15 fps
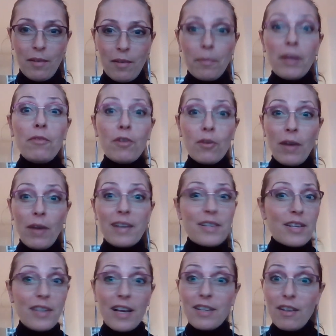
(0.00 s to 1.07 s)
Even though I
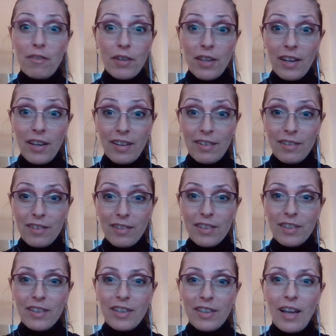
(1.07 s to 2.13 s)
exercise every day,
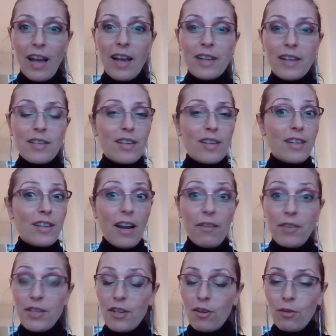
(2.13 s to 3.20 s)
I exercise every
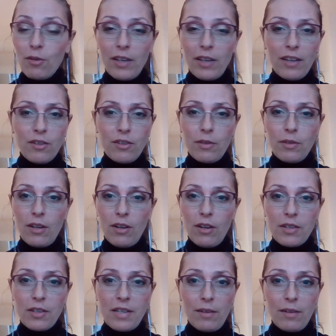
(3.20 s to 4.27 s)
single day during the
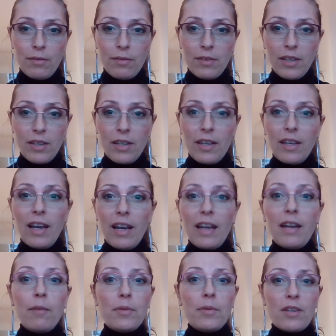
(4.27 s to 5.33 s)
lockdown, and
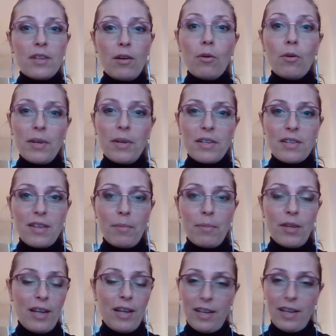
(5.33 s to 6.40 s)
it was always something
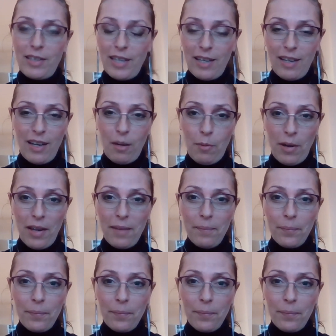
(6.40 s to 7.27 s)
that I did anyway.